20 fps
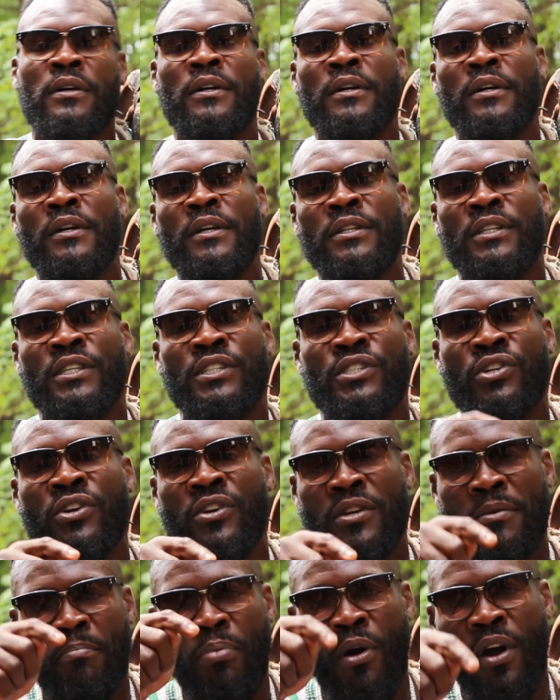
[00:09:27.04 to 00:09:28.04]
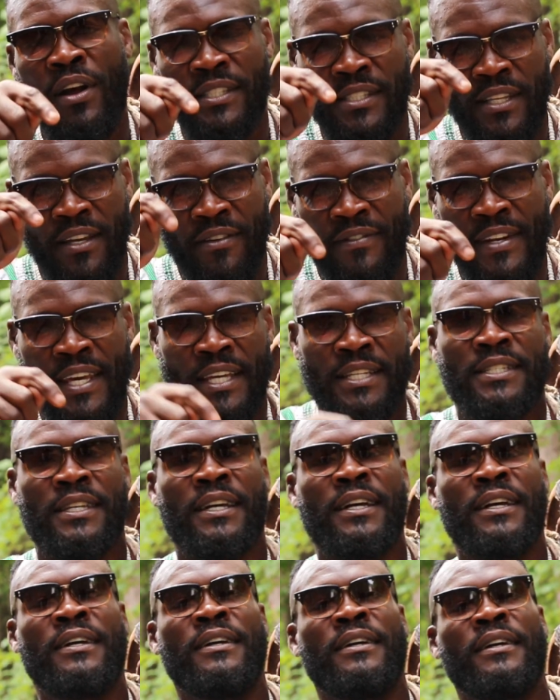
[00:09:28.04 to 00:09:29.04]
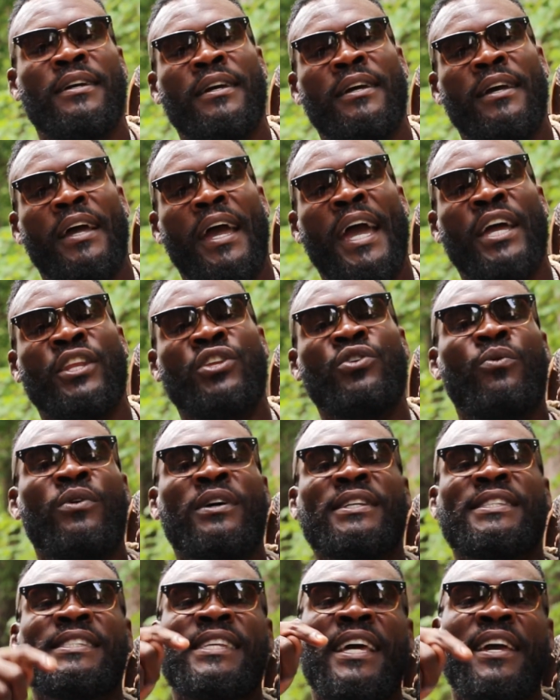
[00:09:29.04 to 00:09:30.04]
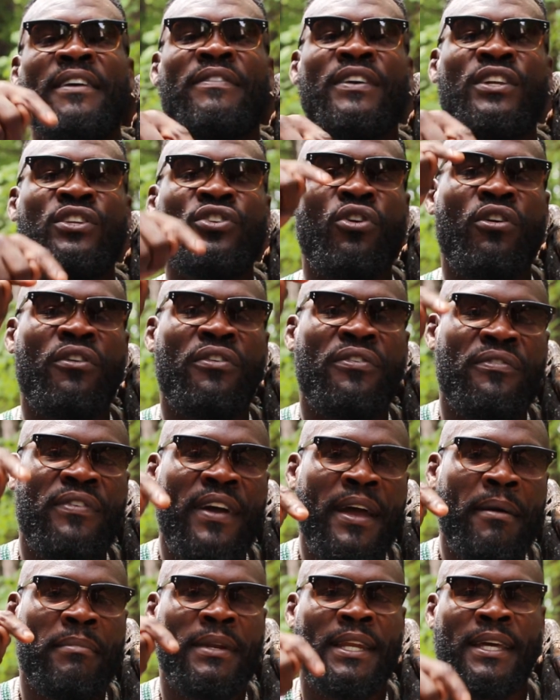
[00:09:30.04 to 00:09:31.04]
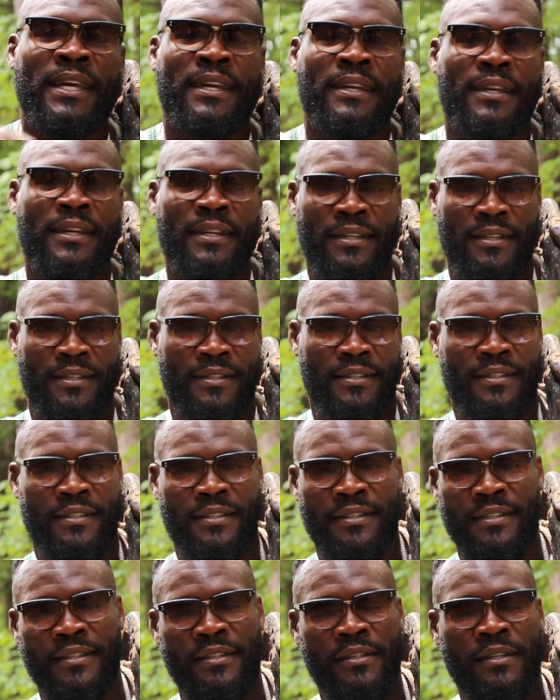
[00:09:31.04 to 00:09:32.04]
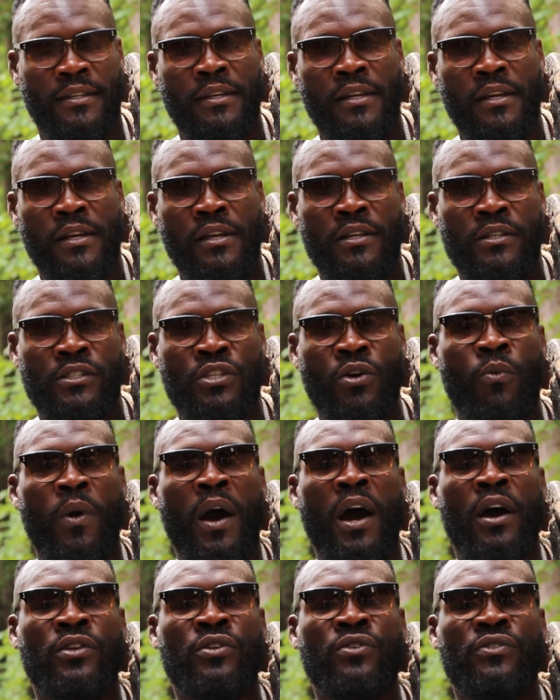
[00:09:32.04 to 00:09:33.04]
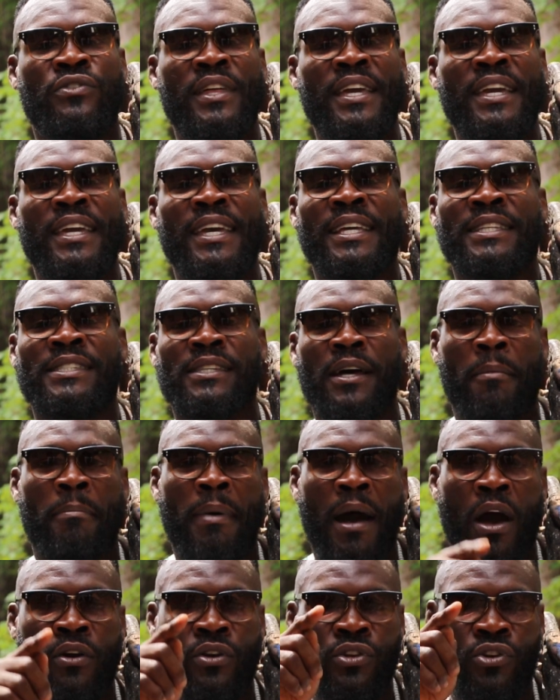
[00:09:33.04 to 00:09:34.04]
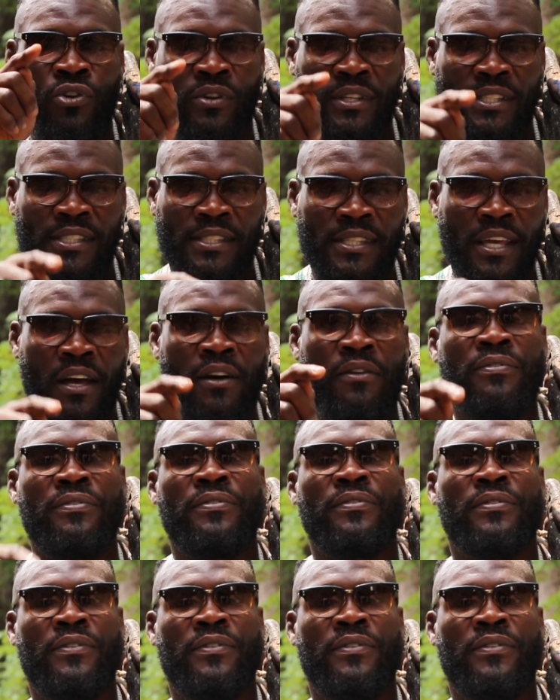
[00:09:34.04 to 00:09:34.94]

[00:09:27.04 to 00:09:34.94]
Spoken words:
to certain parts of nature. And you are saving your family. So while you think it's about yourself,